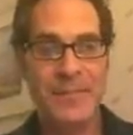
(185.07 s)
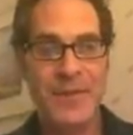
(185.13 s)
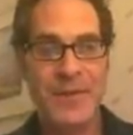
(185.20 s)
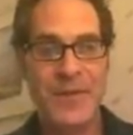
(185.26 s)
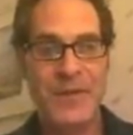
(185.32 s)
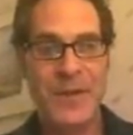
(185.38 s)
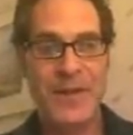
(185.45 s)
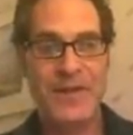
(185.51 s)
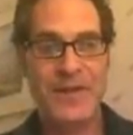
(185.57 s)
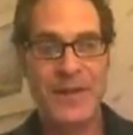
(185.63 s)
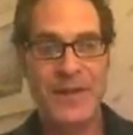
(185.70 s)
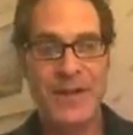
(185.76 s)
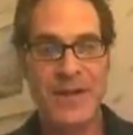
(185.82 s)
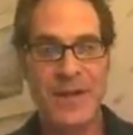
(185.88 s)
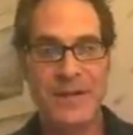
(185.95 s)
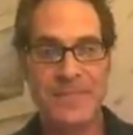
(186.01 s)
Pretty
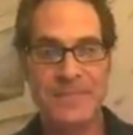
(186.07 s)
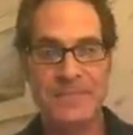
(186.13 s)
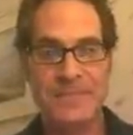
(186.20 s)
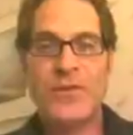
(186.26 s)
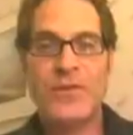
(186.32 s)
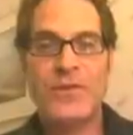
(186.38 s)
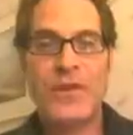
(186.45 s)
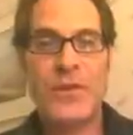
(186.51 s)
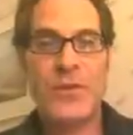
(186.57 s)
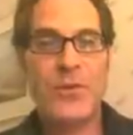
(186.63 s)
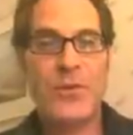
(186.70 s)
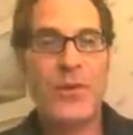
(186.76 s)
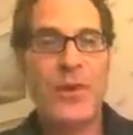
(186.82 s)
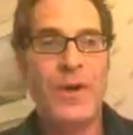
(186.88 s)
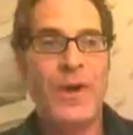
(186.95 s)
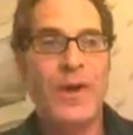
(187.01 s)
amazing, huh?
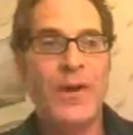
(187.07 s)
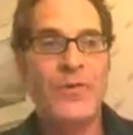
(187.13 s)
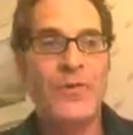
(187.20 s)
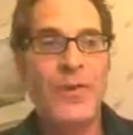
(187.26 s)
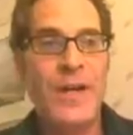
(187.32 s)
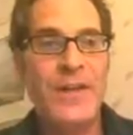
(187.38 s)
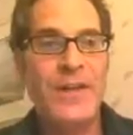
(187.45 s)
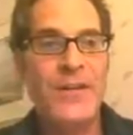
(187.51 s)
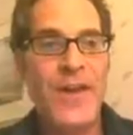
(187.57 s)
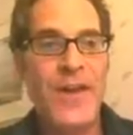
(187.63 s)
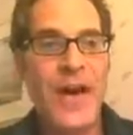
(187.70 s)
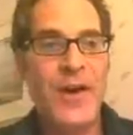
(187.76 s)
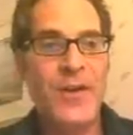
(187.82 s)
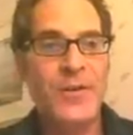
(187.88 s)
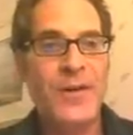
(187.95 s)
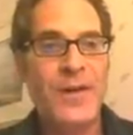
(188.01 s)
So try this
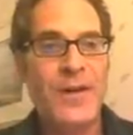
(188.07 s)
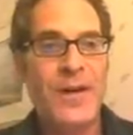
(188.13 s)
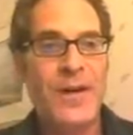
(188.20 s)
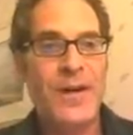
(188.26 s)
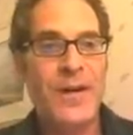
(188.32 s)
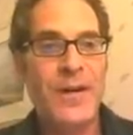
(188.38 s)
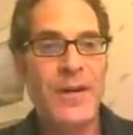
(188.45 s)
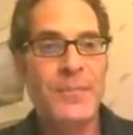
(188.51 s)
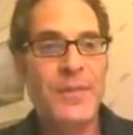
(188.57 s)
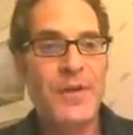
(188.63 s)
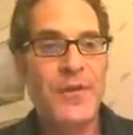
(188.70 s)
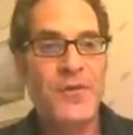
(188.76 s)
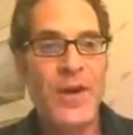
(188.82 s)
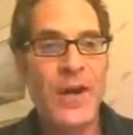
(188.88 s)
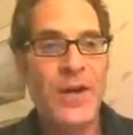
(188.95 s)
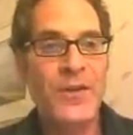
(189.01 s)
out. You
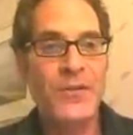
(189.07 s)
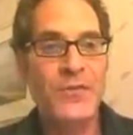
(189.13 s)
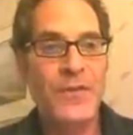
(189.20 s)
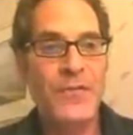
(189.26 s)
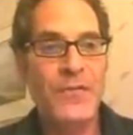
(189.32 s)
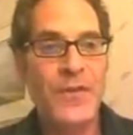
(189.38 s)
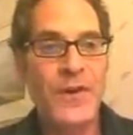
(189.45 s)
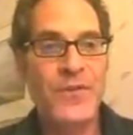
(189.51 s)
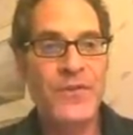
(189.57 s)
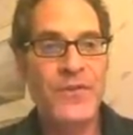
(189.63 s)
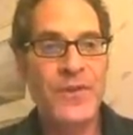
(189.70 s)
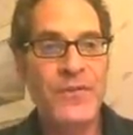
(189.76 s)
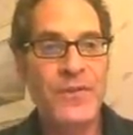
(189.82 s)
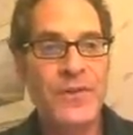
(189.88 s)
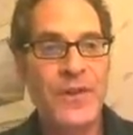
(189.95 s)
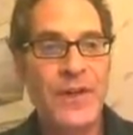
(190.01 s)
can try this for various
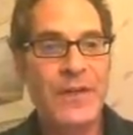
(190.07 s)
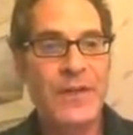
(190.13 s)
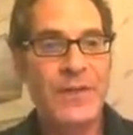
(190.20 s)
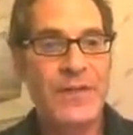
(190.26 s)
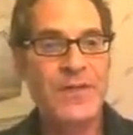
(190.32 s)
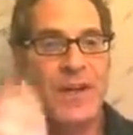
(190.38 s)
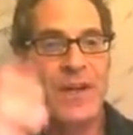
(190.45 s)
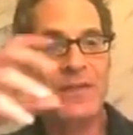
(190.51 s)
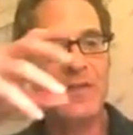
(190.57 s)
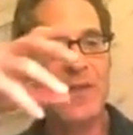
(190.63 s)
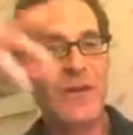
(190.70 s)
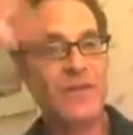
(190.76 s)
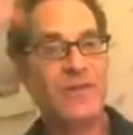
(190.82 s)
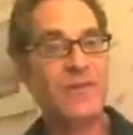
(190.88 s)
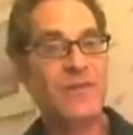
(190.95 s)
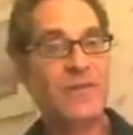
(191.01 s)
different things. It's nice
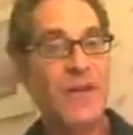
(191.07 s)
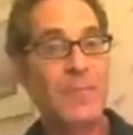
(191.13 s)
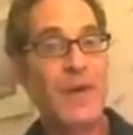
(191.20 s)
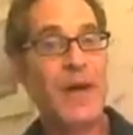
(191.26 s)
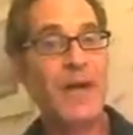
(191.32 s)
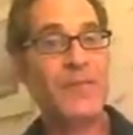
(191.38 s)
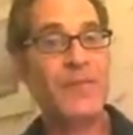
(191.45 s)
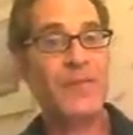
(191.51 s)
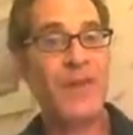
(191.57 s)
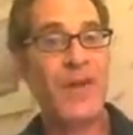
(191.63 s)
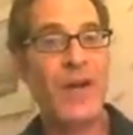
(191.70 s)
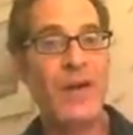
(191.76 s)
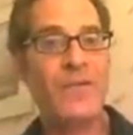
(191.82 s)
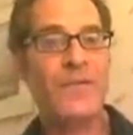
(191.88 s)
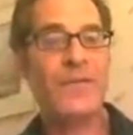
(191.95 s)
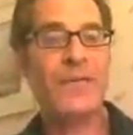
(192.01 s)
to actually step out of
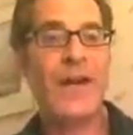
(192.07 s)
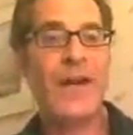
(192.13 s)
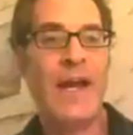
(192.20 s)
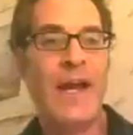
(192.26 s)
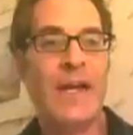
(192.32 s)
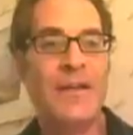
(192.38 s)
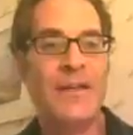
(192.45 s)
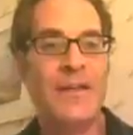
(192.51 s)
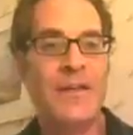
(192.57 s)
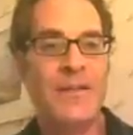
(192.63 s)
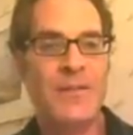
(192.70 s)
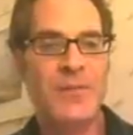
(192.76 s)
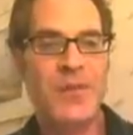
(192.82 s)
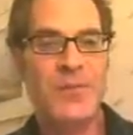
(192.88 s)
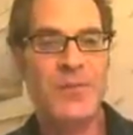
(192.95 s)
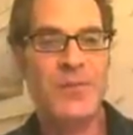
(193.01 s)
yourself and get
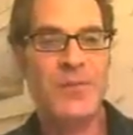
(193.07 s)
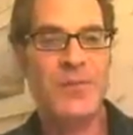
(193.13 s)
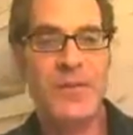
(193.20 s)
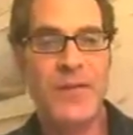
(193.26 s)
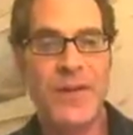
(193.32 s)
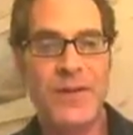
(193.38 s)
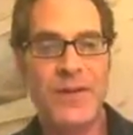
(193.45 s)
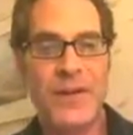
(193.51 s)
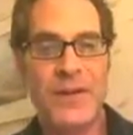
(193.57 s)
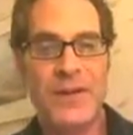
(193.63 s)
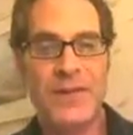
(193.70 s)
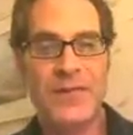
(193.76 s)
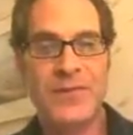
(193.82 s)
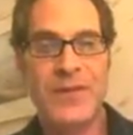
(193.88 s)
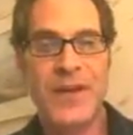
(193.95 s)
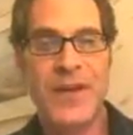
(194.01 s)
some perspective on
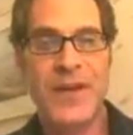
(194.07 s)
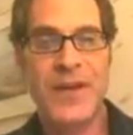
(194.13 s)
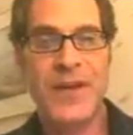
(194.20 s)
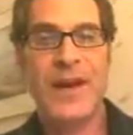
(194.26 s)
things.